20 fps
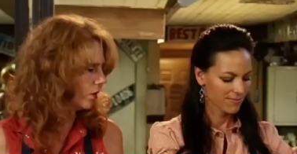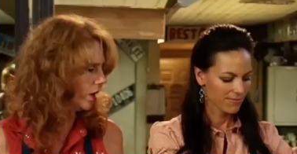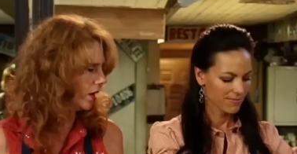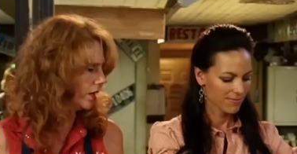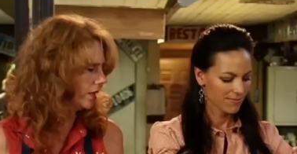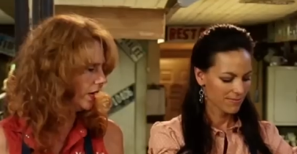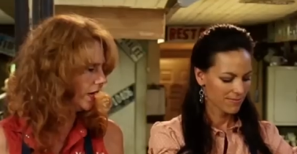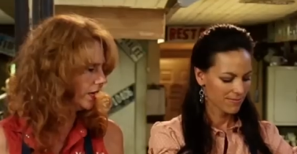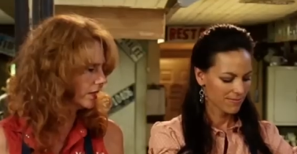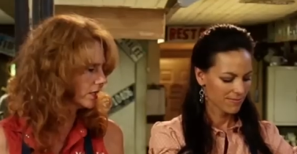Speaker 1: why
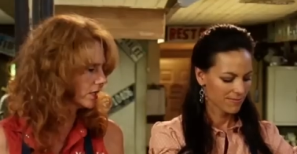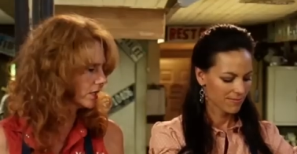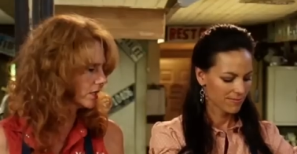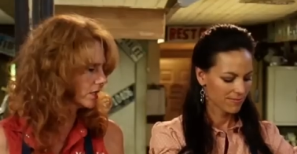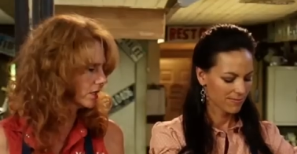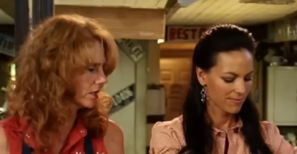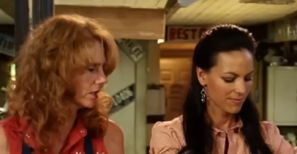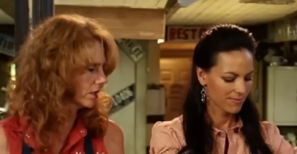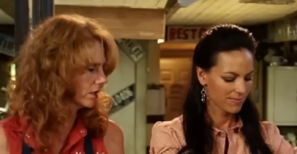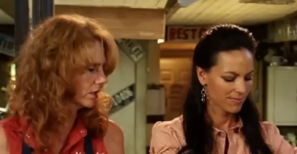
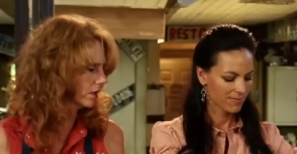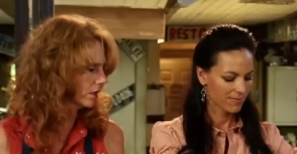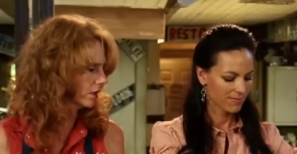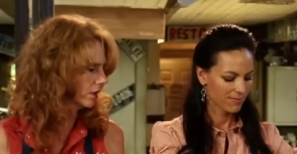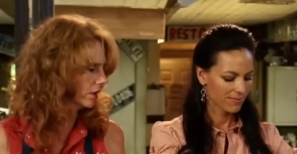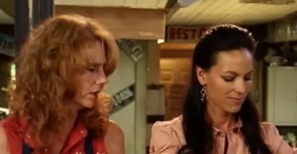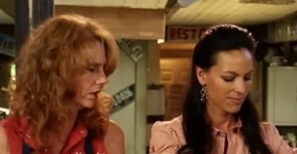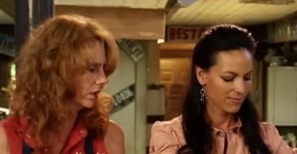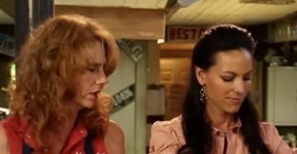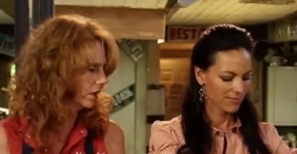that's
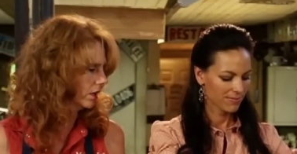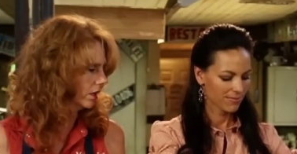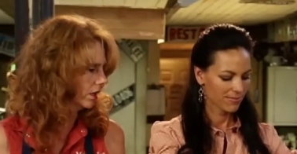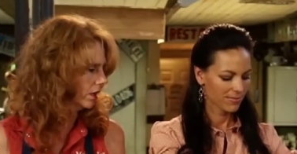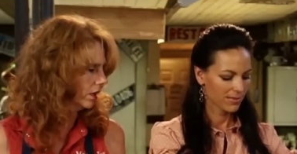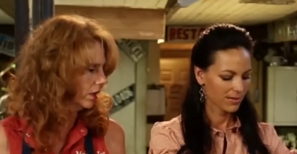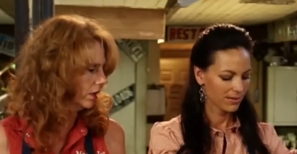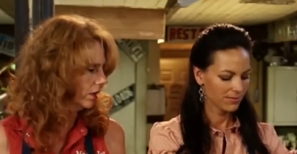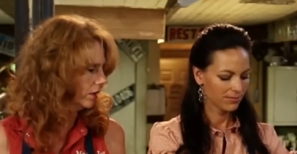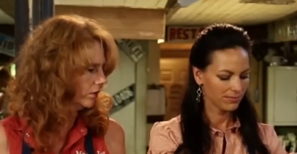
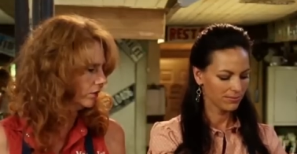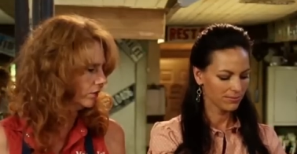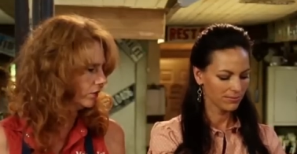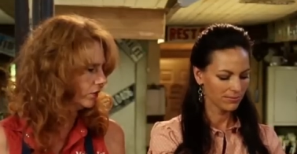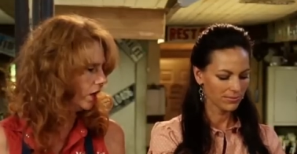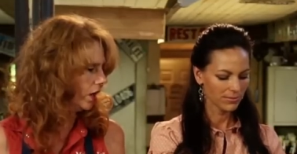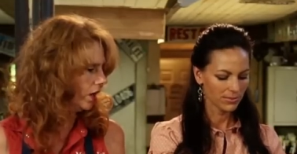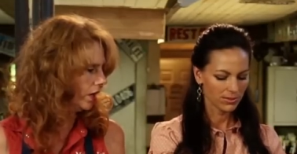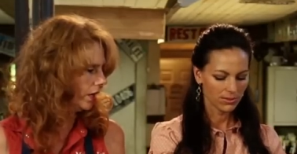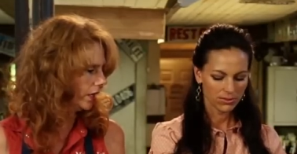
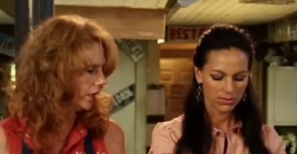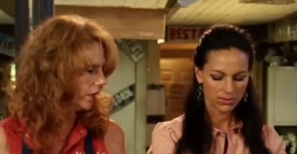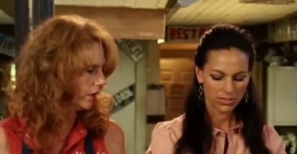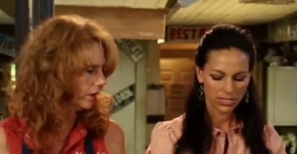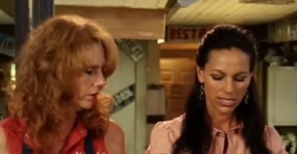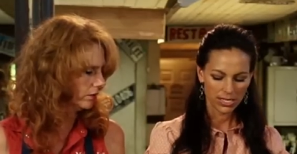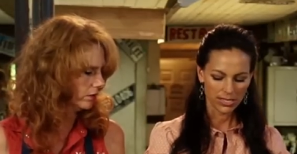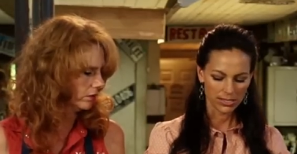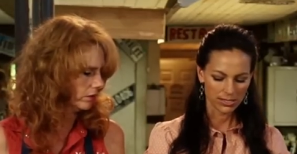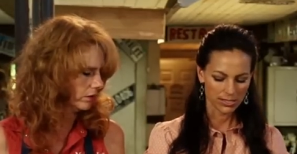
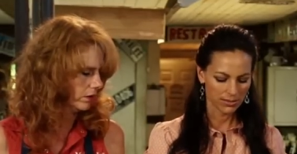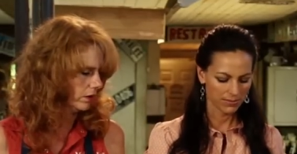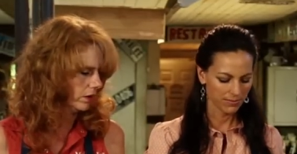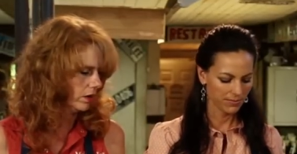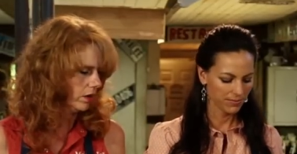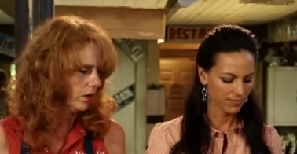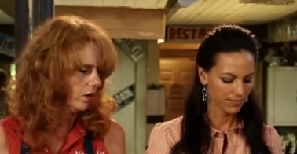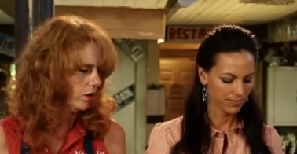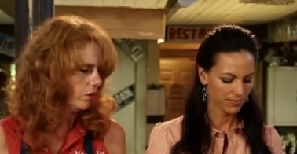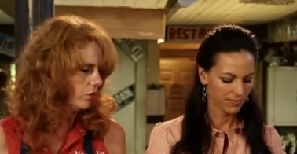frying
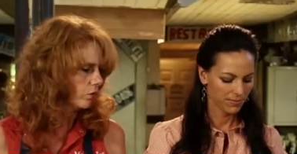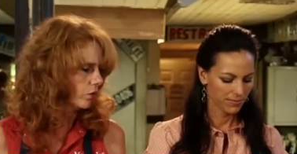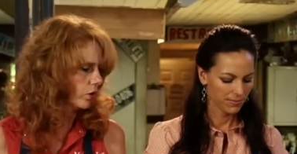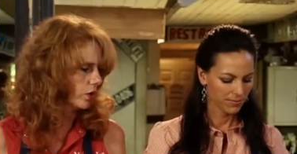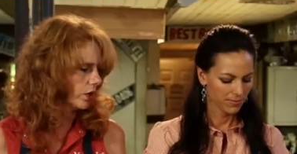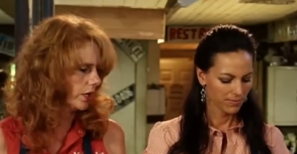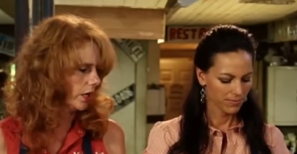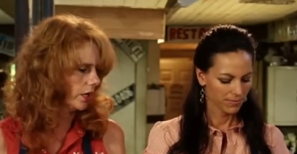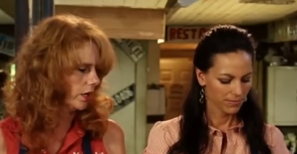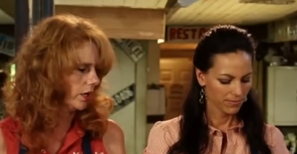we're
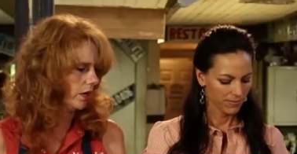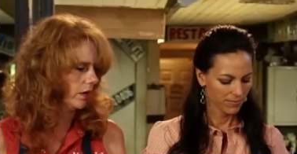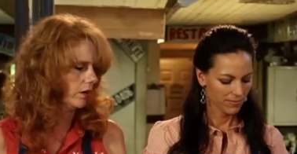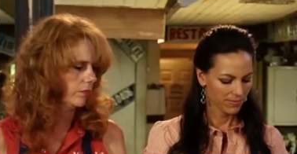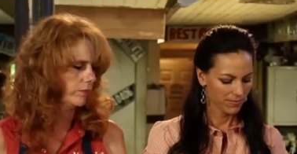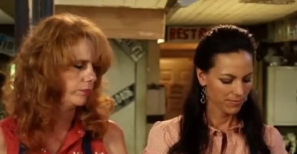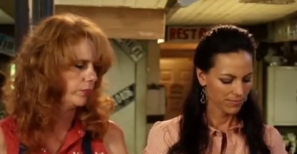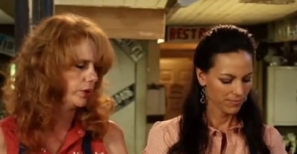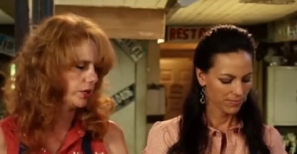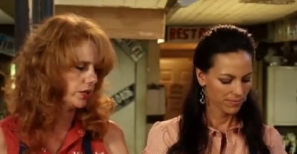
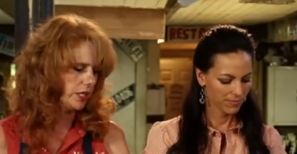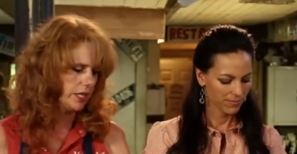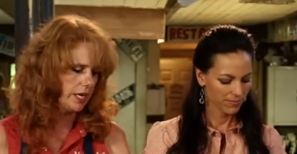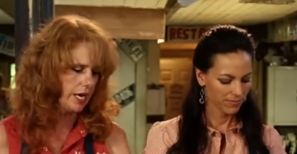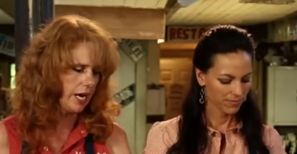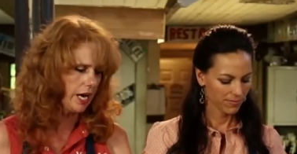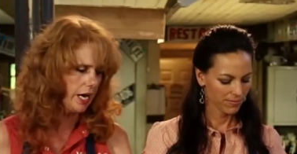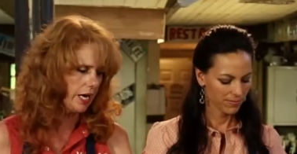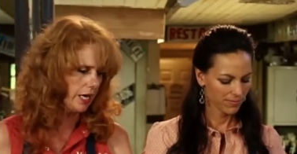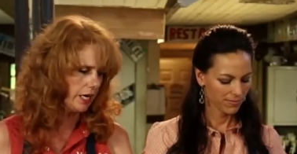gonna put the
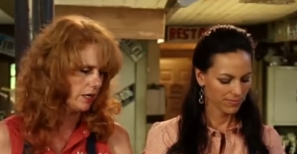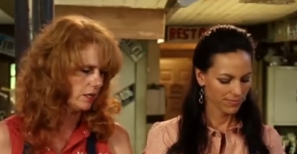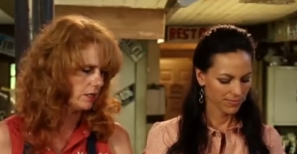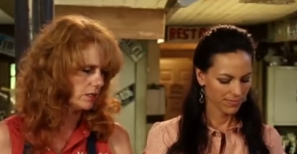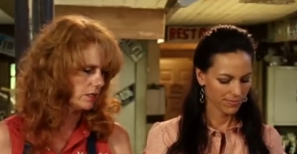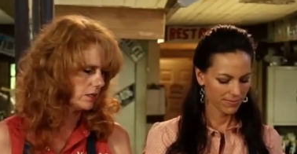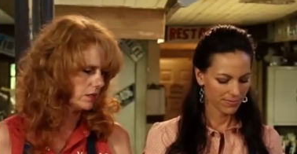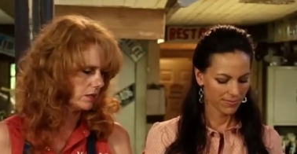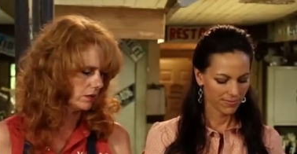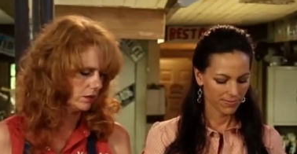
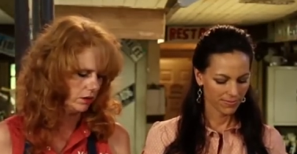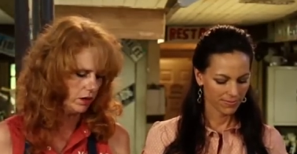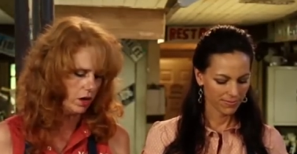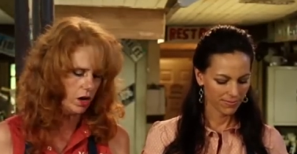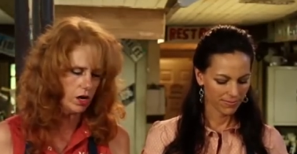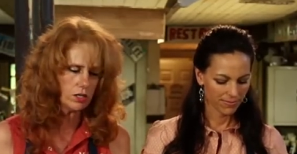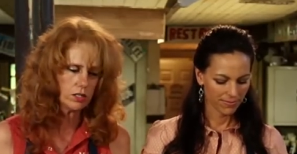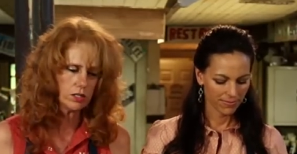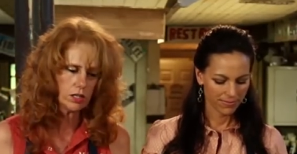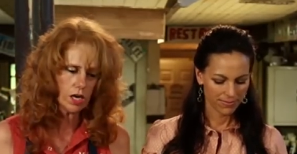eggs
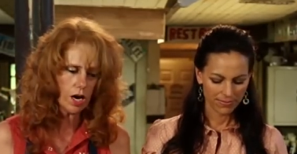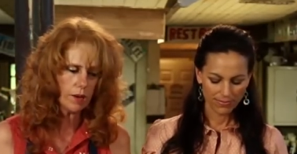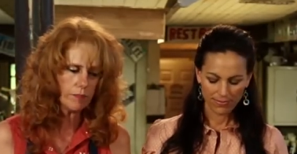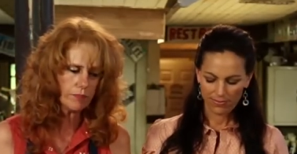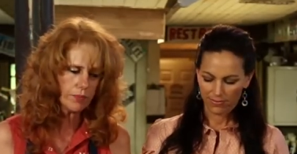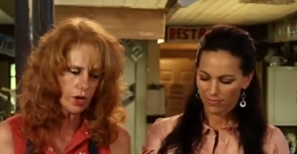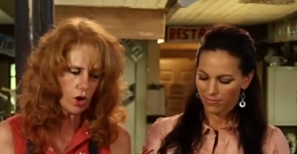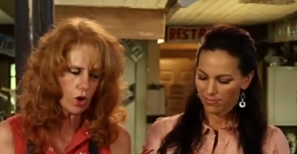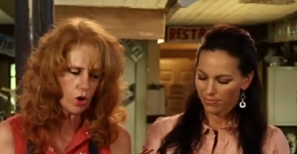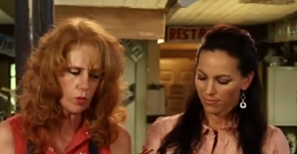on top
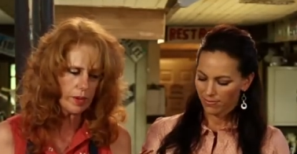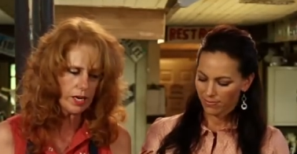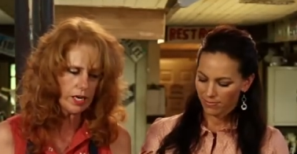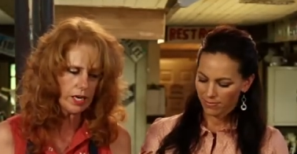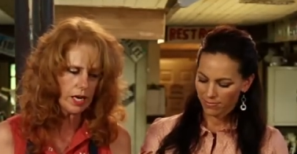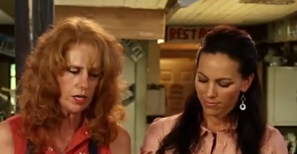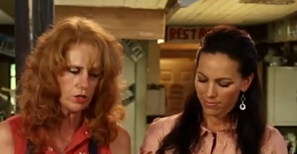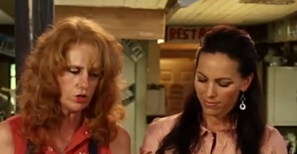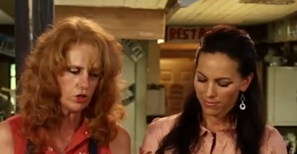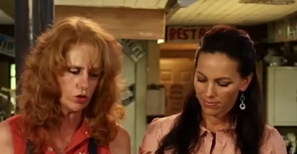the homemade
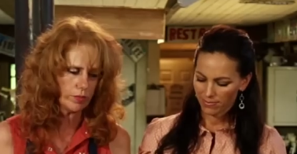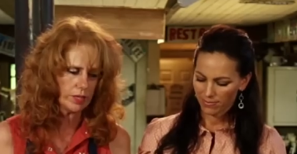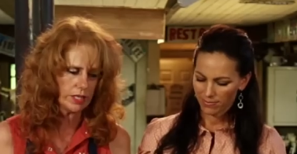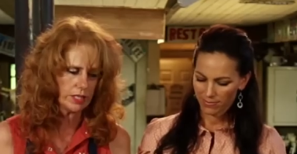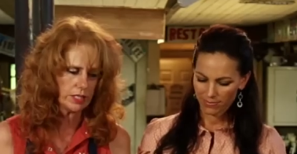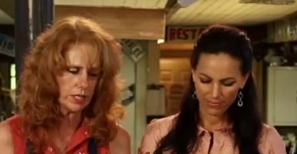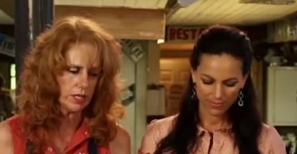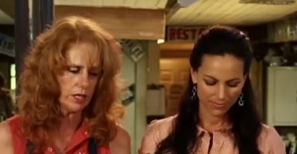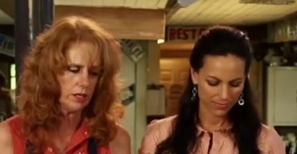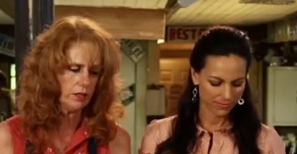angel
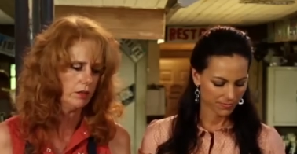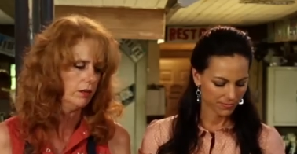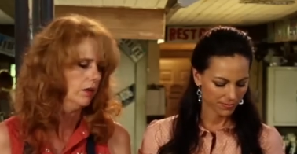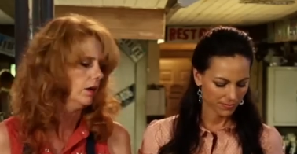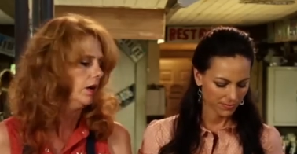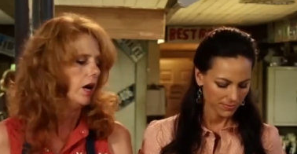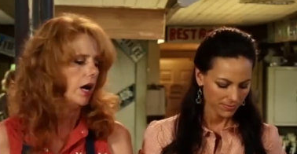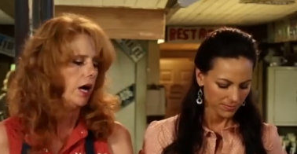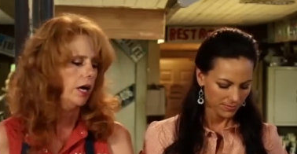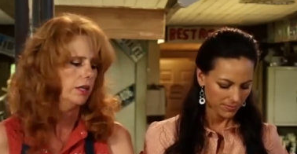biscuit,
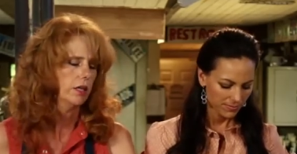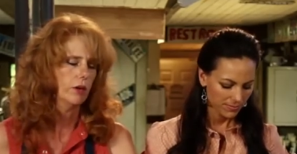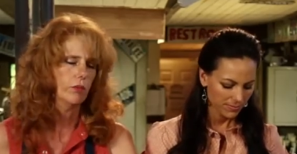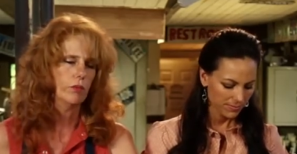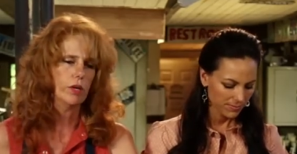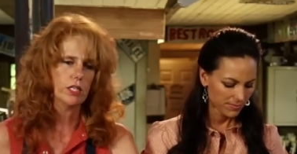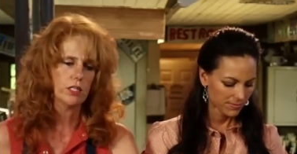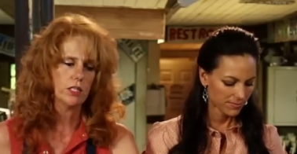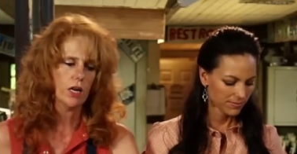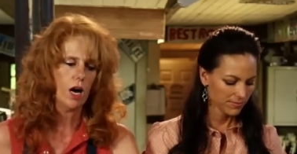and then
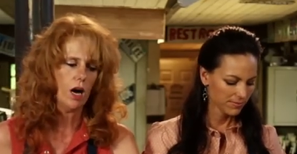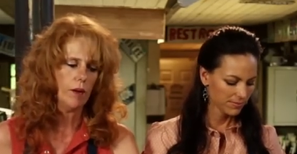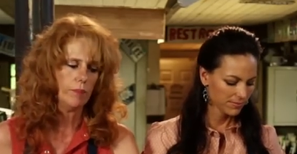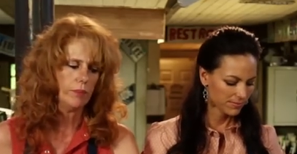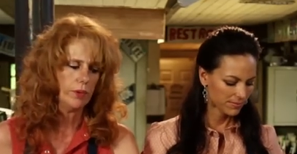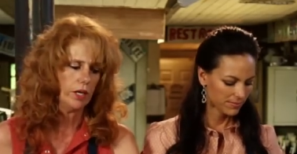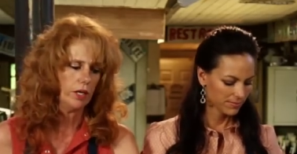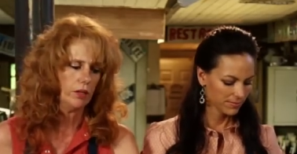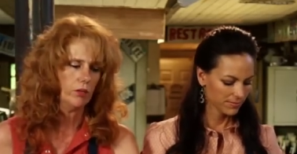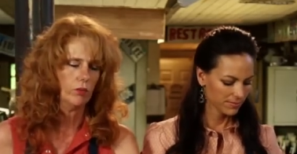we top
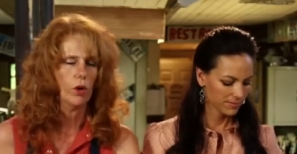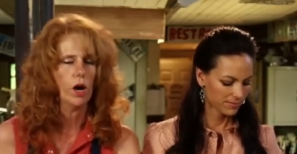it.